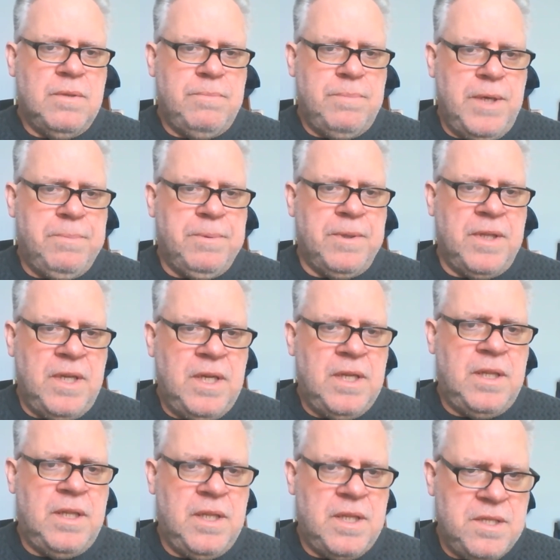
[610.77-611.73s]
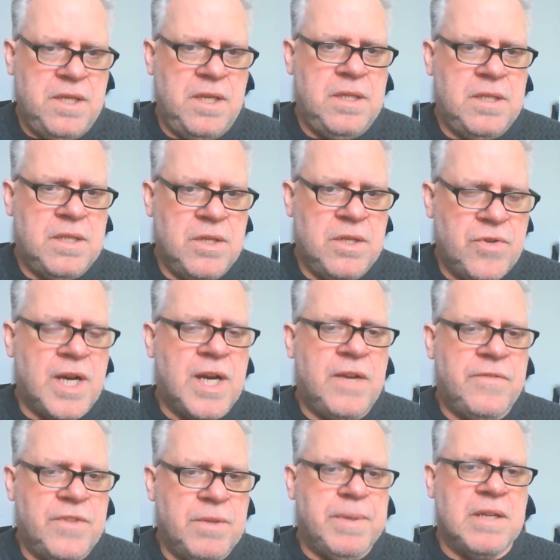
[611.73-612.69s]
people in the seat to
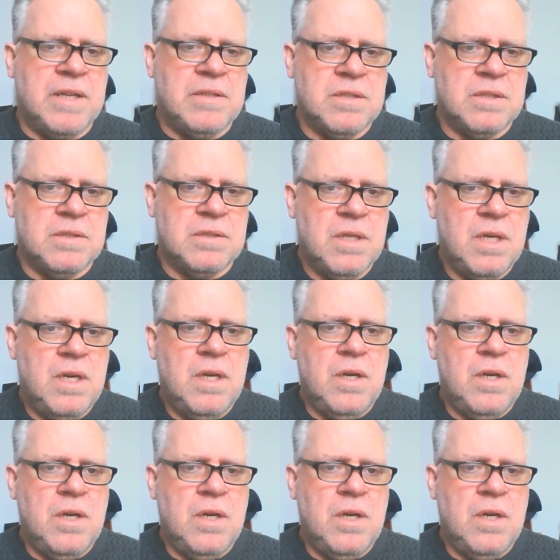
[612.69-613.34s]
drive the buses